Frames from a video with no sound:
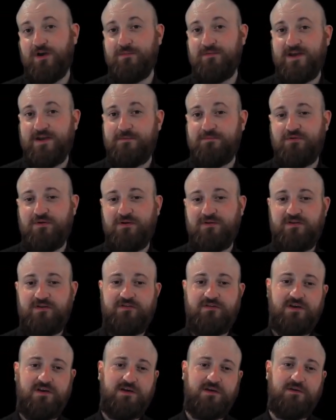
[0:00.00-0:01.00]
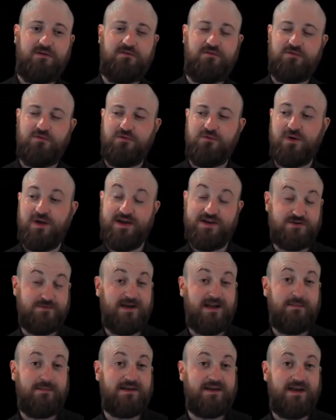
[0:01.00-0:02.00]
data processing to edge
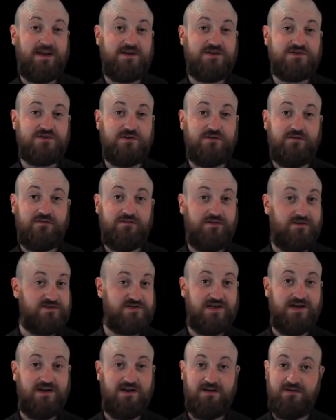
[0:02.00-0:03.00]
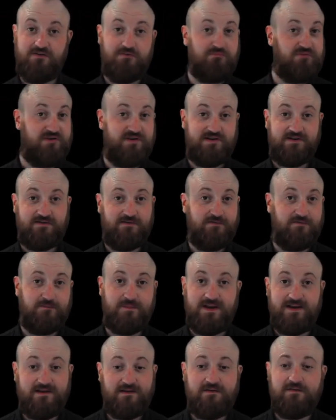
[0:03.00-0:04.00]
ML applications such as predictive
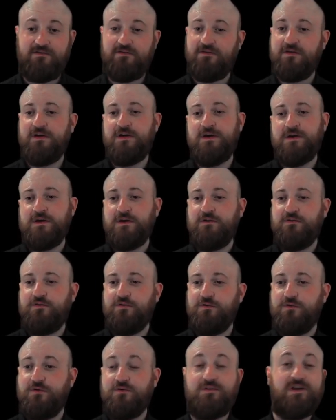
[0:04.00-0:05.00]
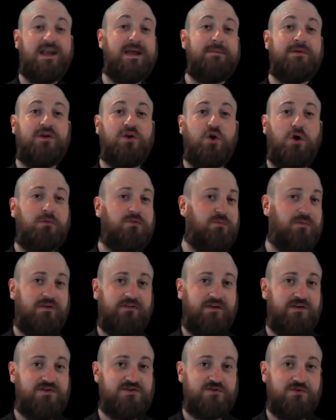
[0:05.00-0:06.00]
maintenance, to dynamic
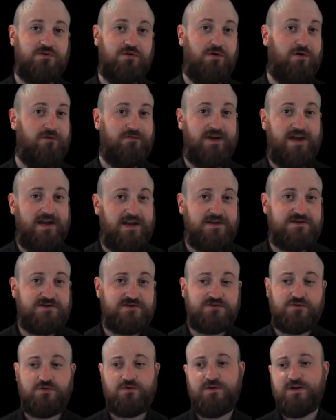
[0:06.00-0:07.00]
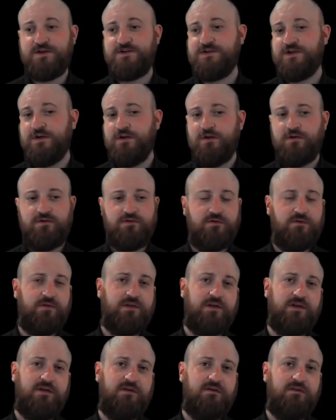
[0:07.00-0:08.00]
optimization of energy storage, to
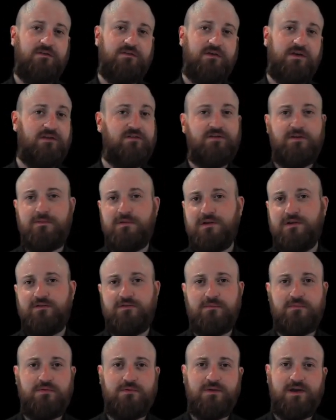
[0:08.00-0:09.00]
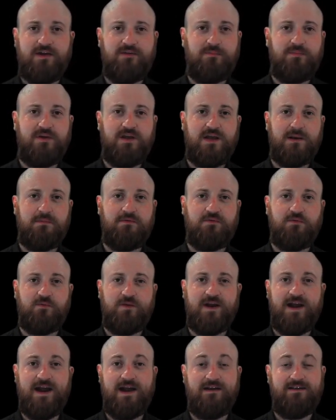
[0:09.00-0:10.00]
things as seemingly simple as being able to
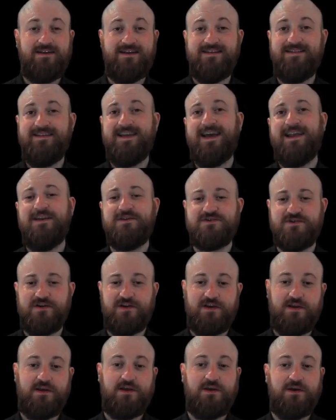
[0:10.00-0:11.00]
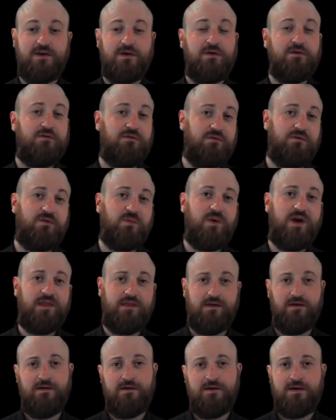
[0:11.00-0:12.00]
react intelligently to the
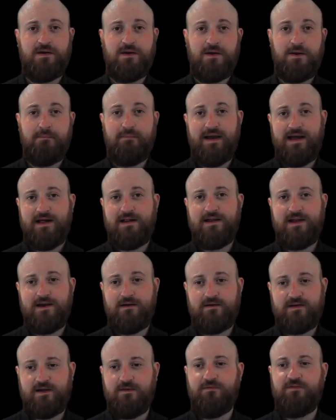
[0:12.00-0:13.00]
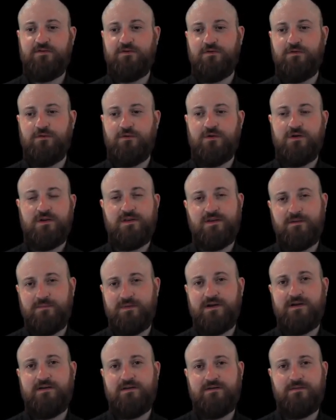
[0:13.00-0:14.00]
weather, Bacalhau gives you the
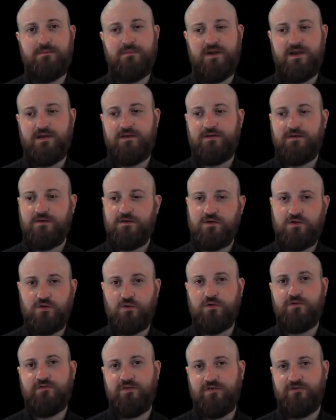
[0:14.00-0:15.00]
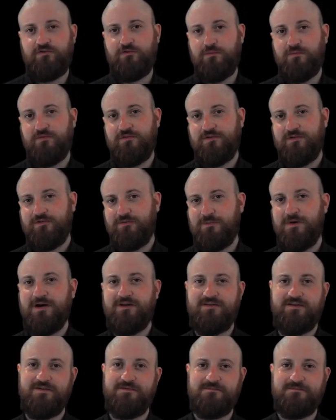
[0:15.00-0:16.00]
ability to make your systems smarter.